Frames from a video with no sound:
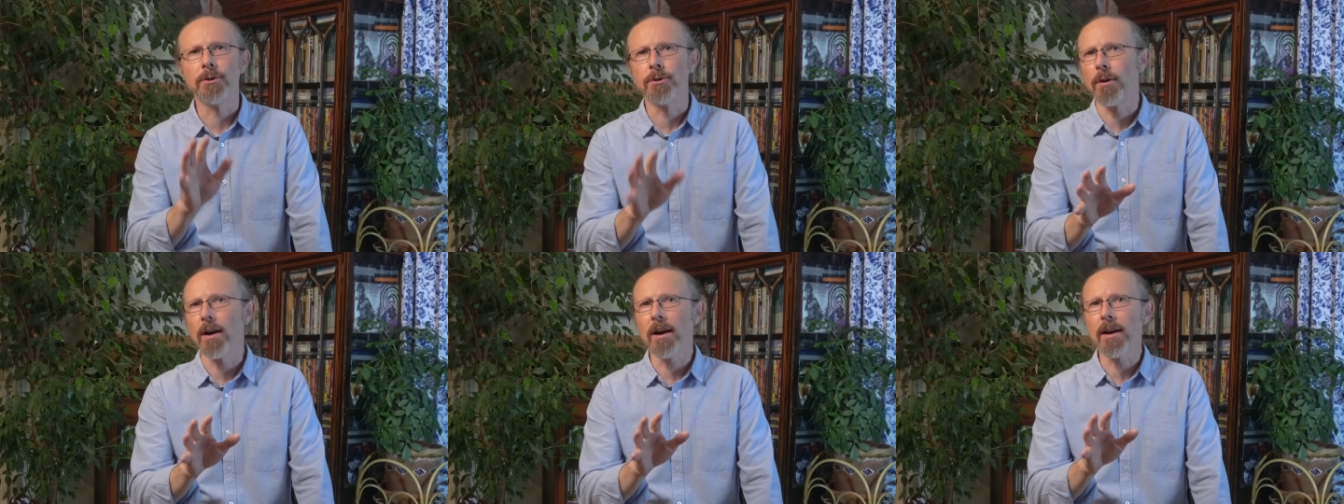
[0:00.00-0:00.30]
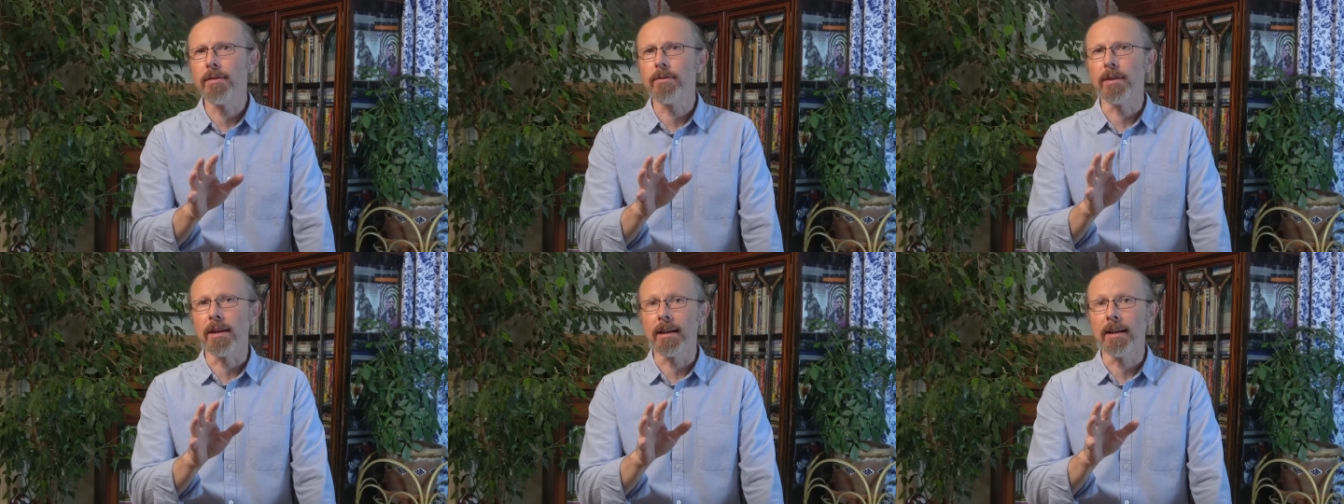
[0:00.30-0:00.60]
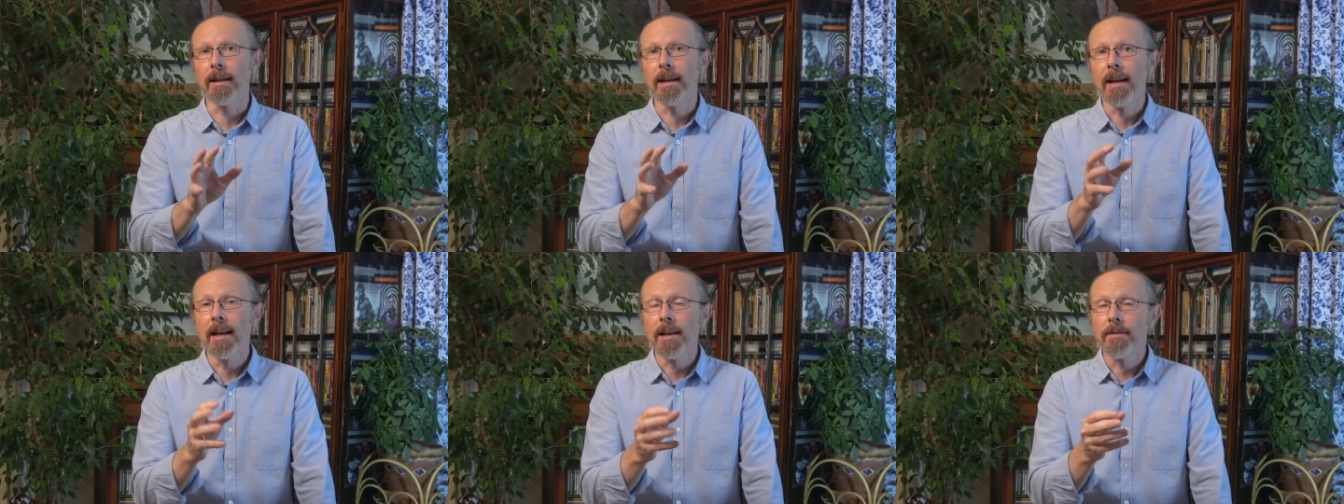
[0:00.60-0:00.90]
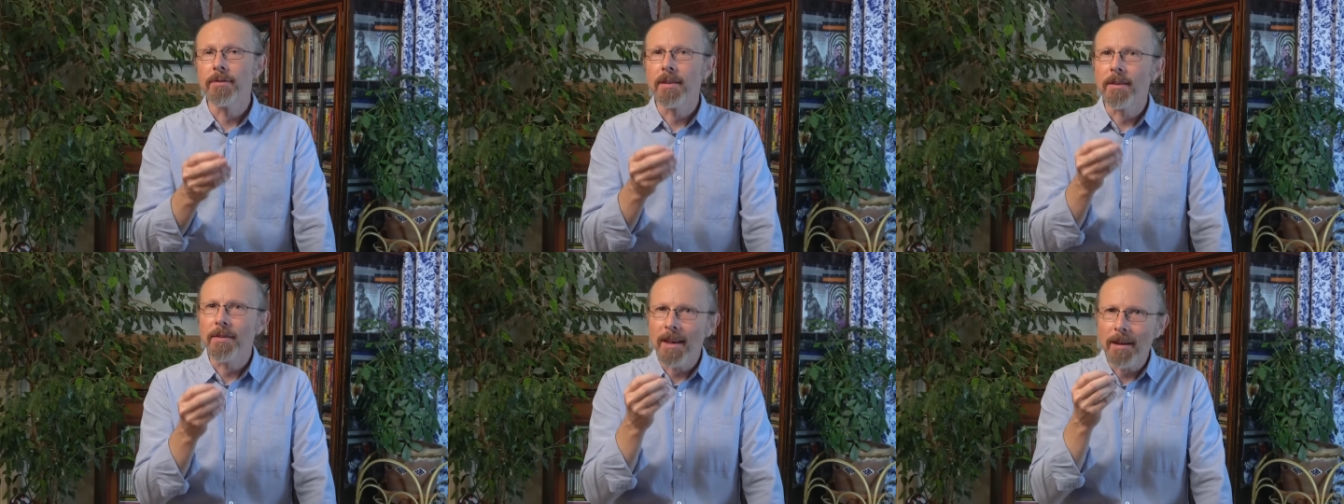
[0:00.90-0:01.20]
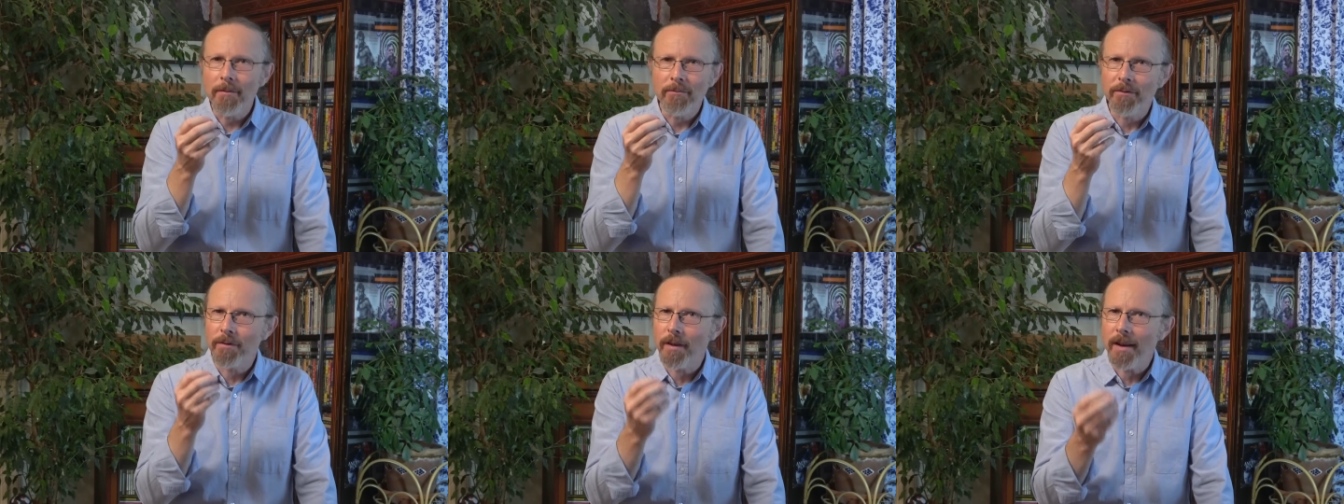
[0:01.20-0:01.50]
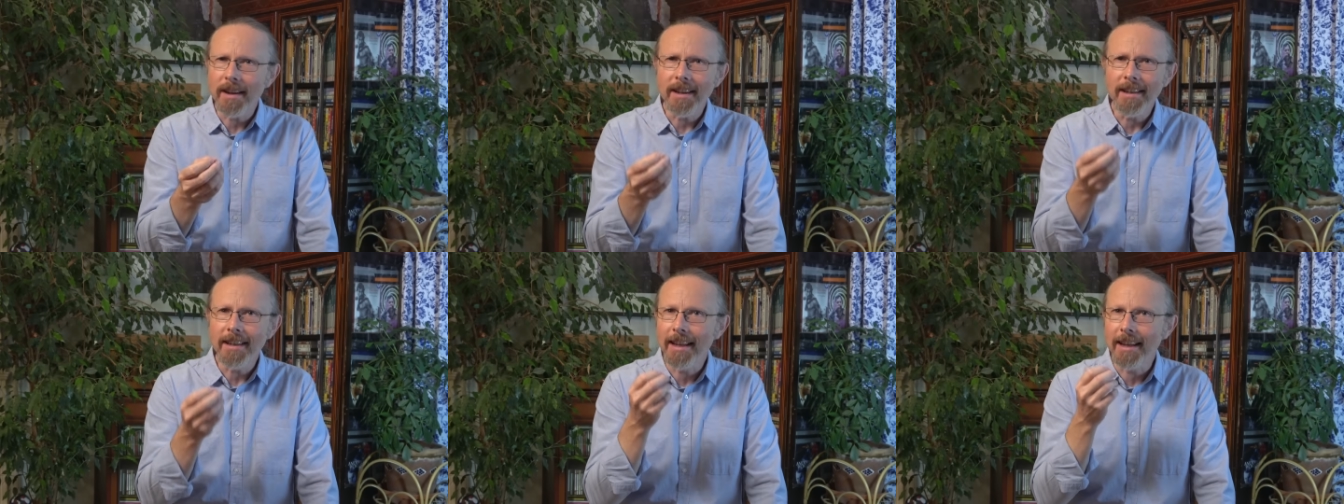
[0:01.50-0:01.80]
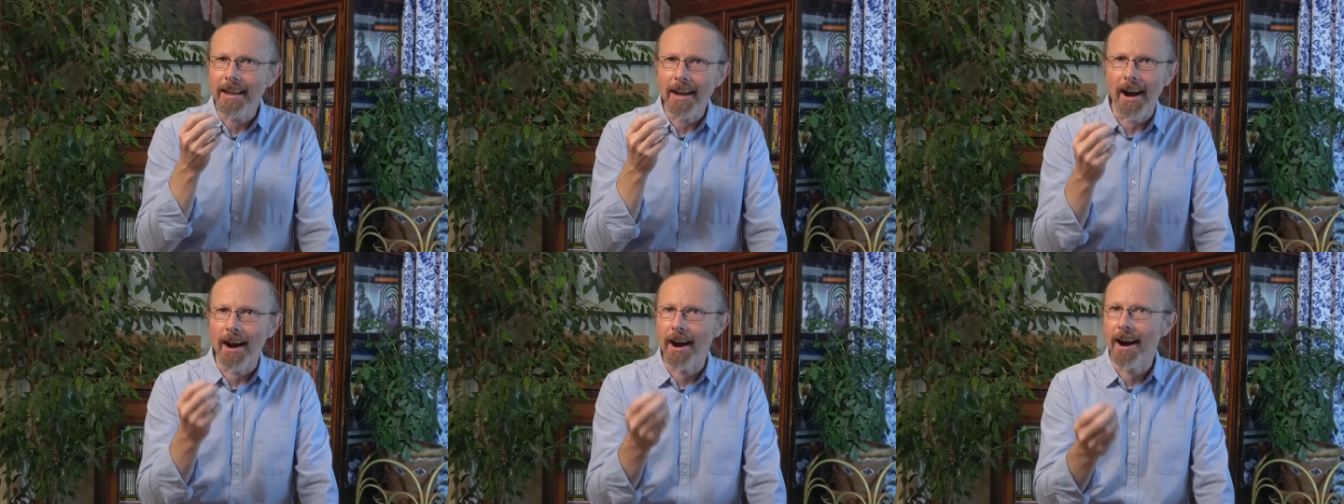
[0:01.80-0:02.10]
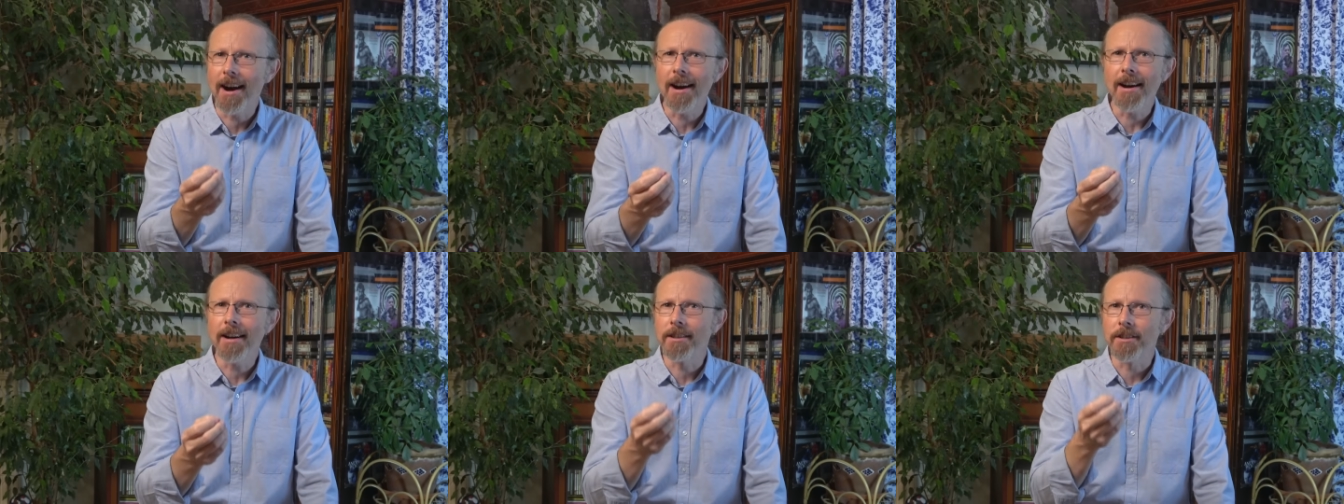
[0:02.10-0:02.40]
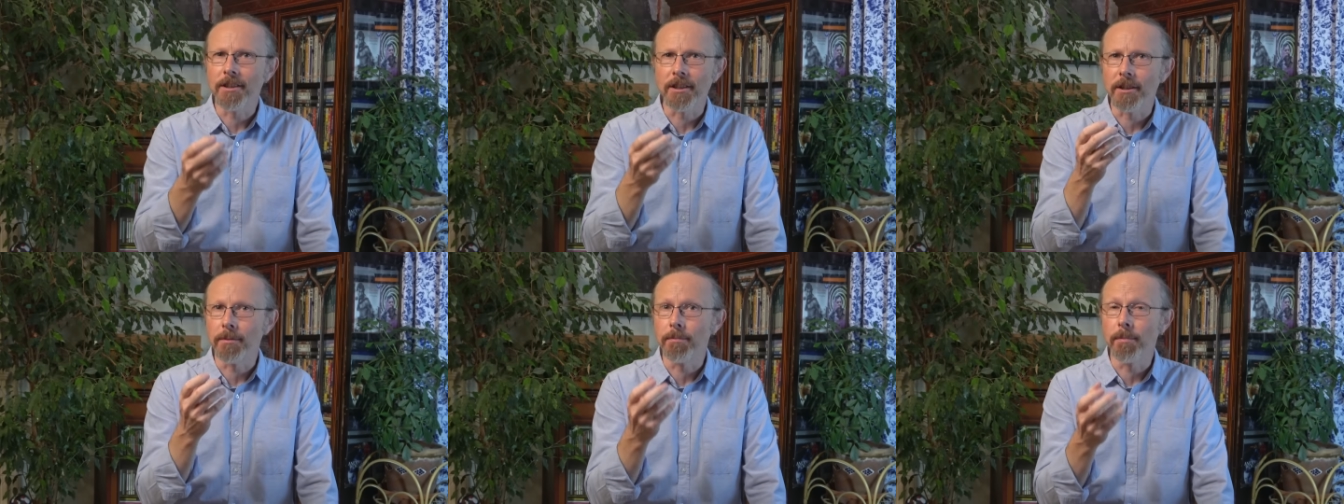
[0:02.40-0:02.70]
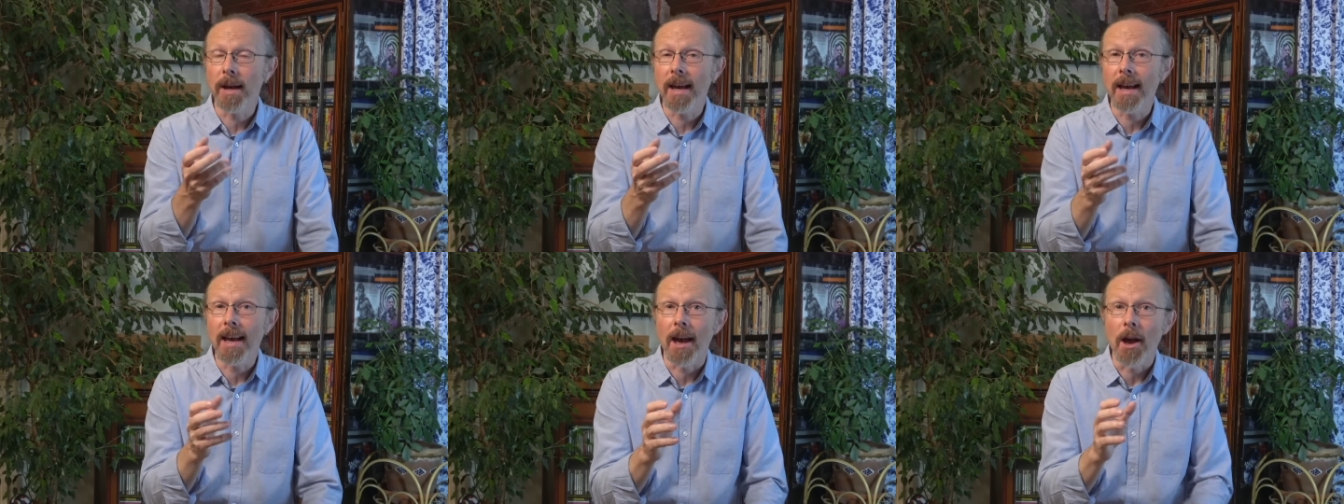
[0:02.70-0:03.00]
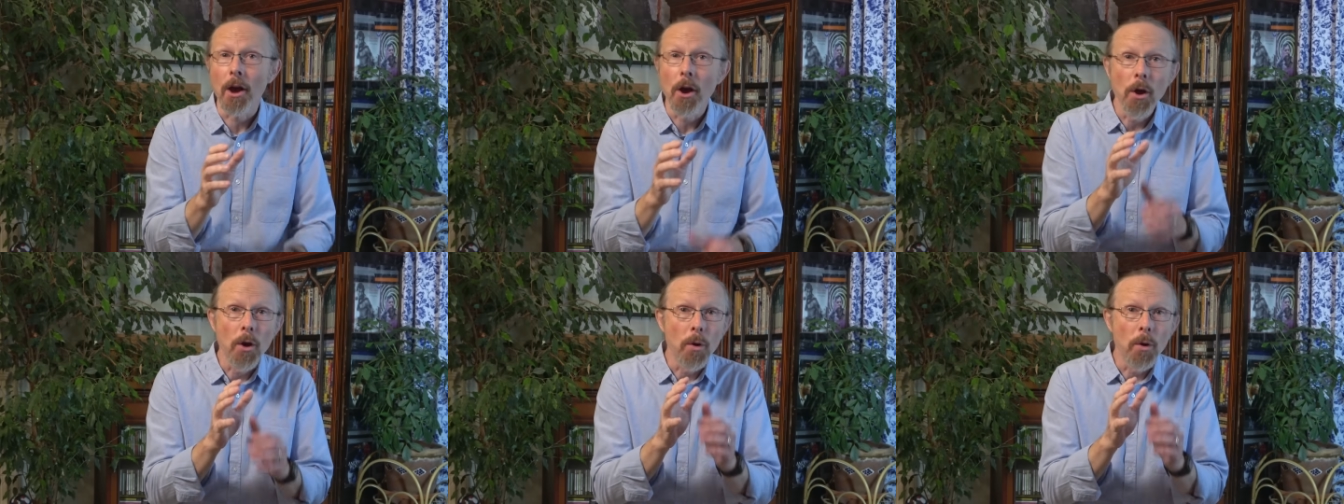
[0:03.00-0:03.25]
driving that they're finding it hard to compare